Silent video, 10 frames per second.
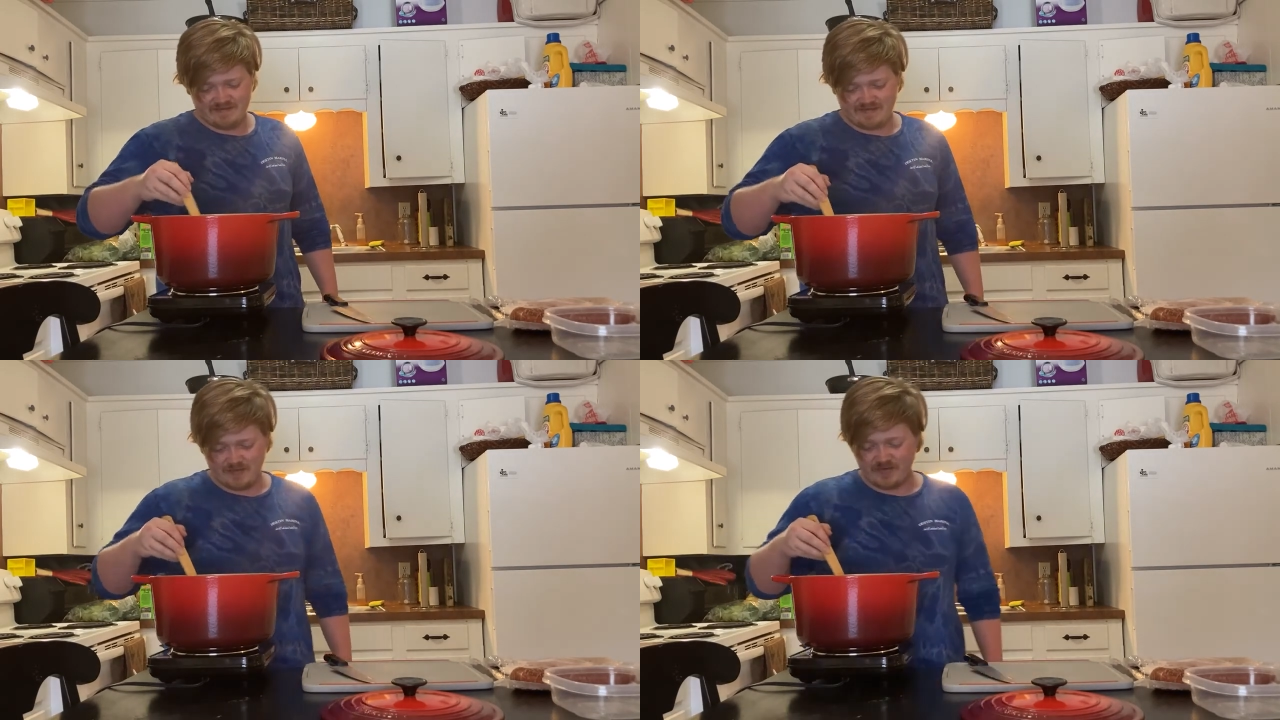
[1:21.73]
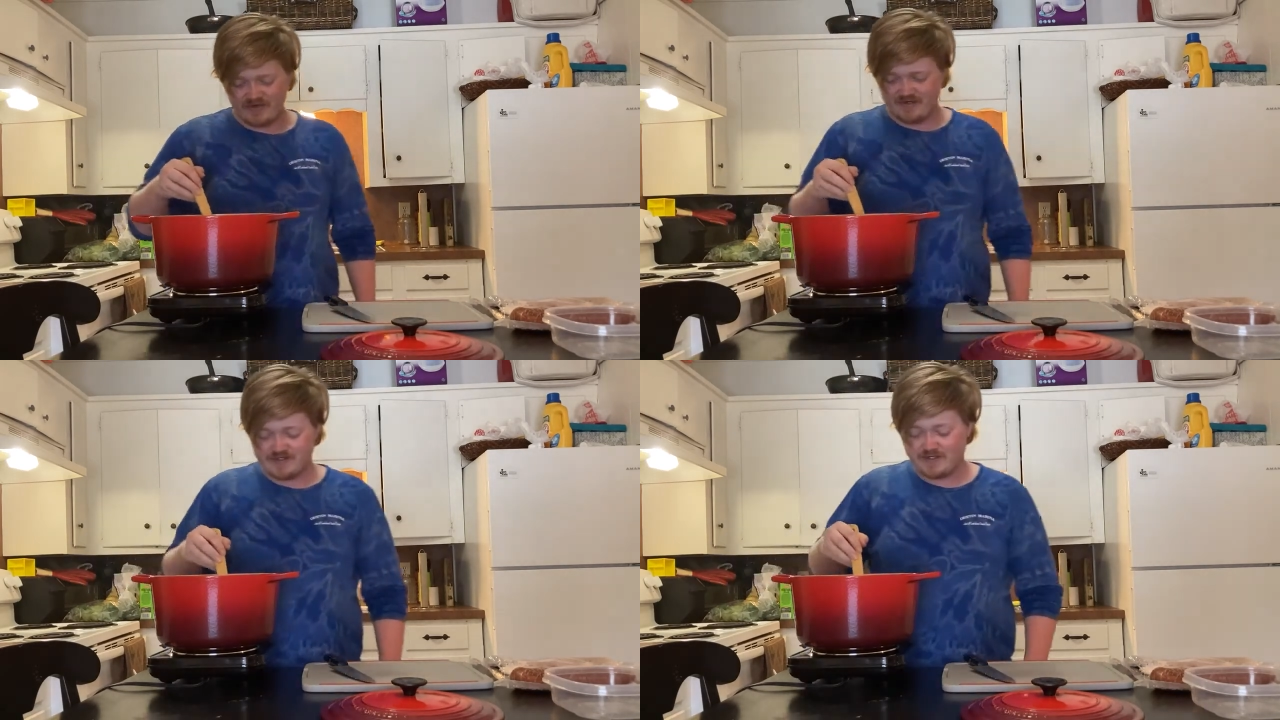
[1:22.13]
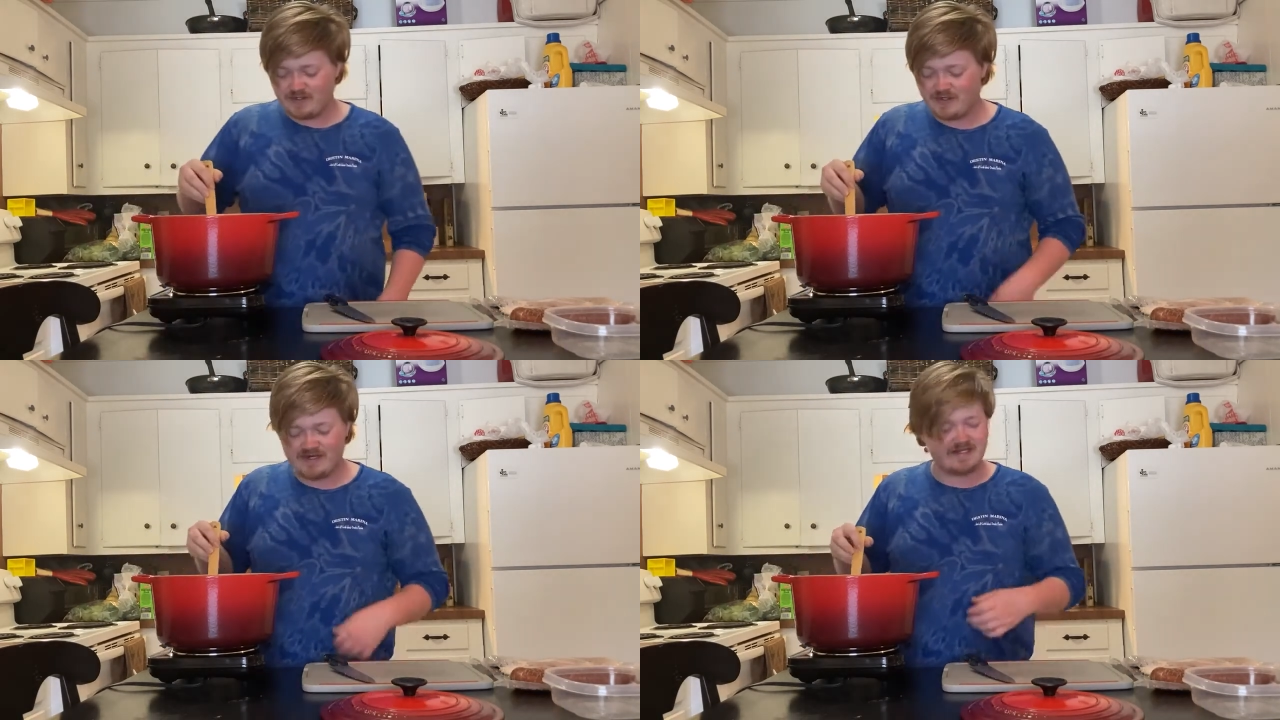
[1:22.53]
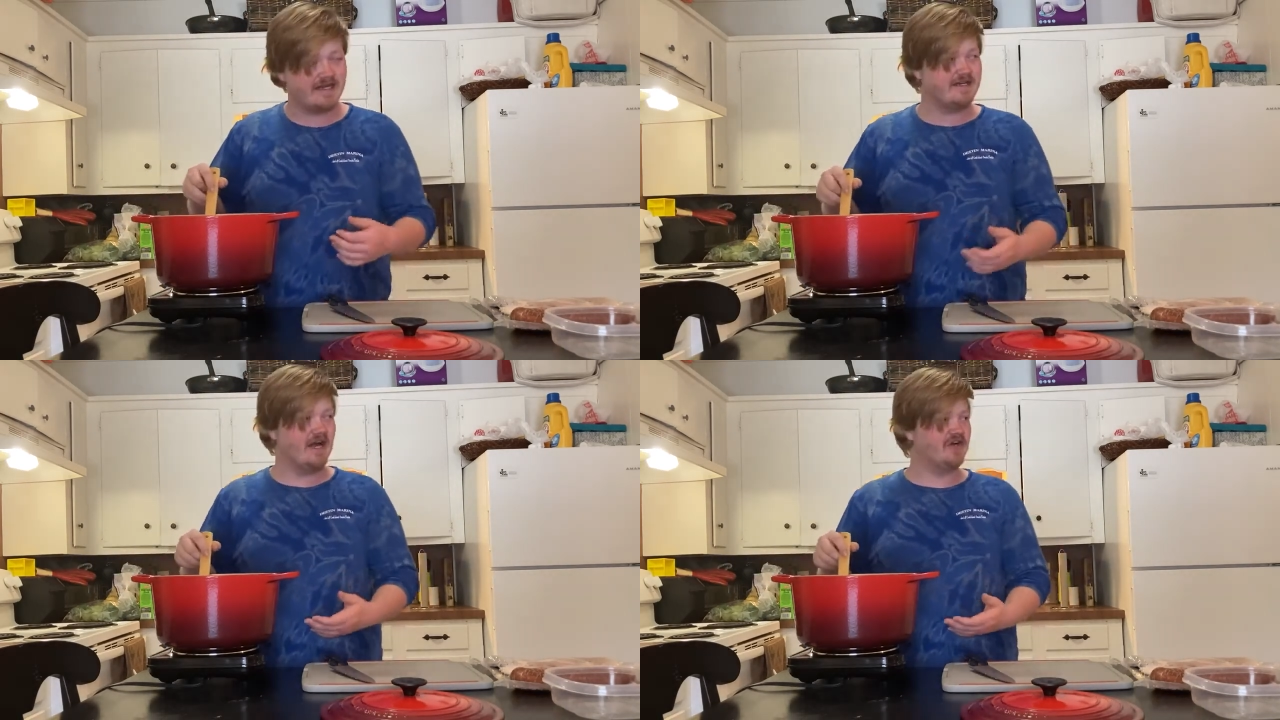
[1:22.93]
I put it on 2 and it's
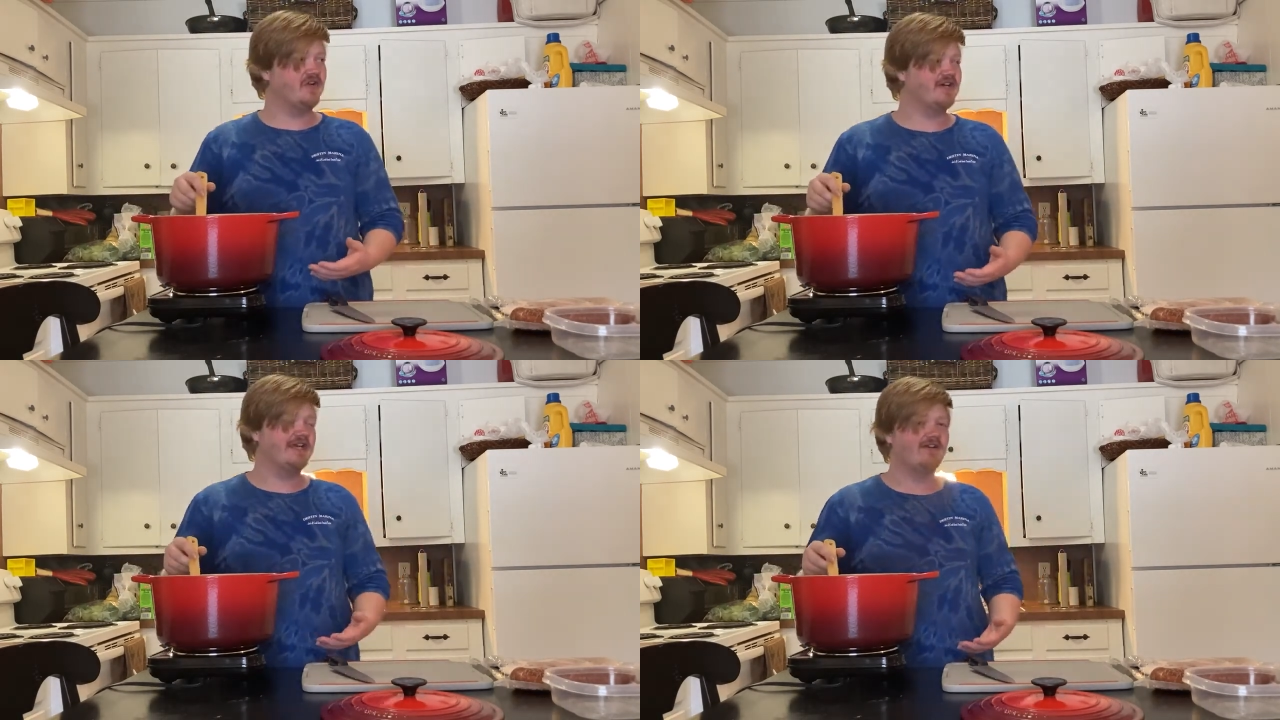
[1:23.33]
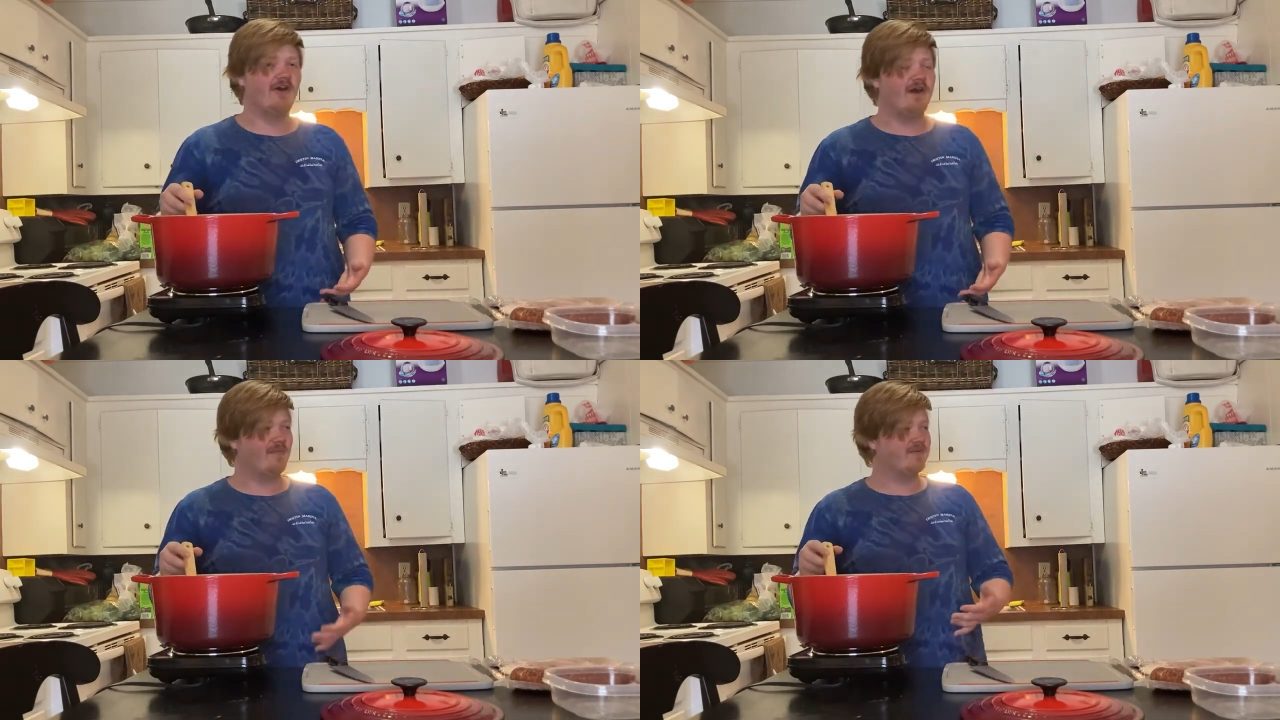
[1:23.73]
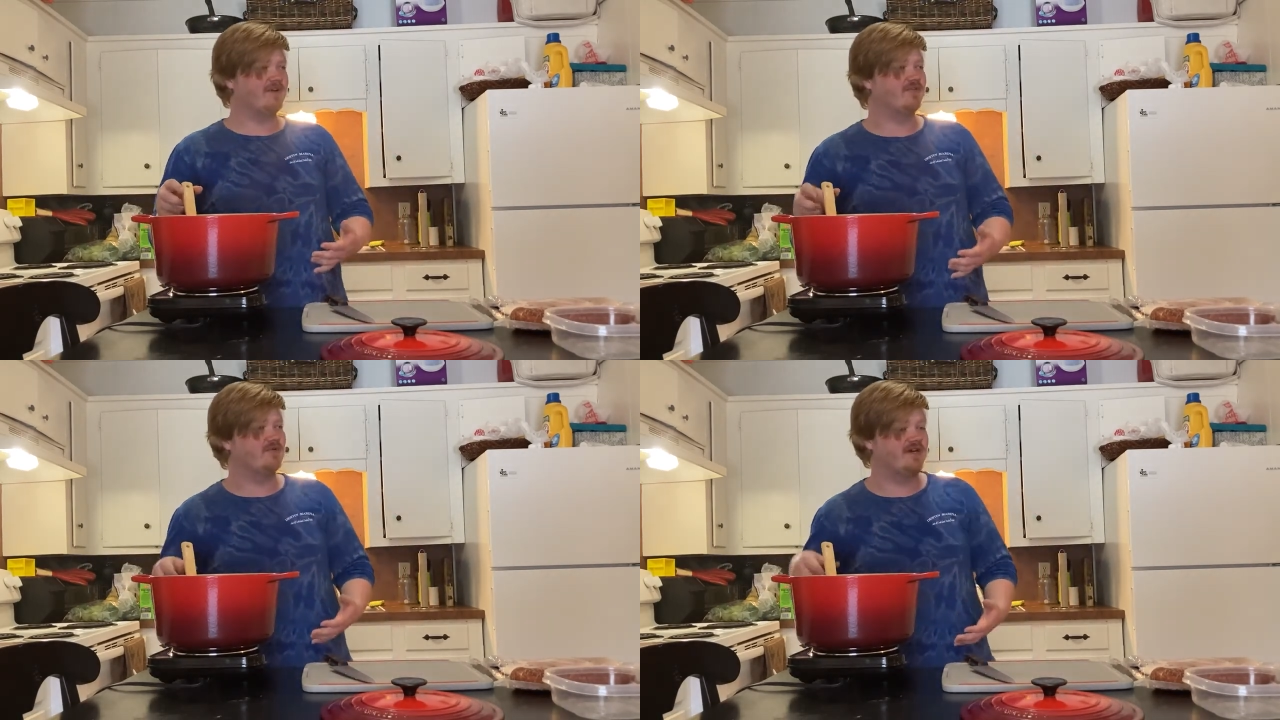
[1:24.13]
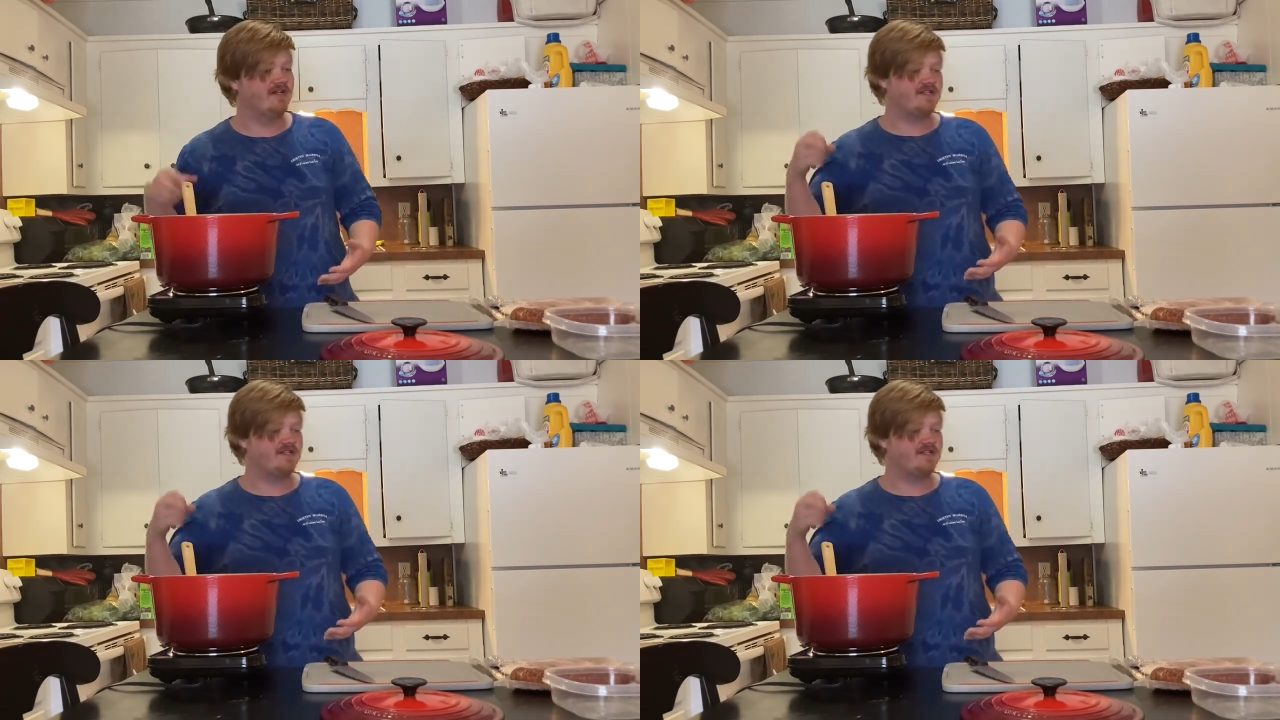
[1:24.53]
like not cooking at all. I put it on 3 and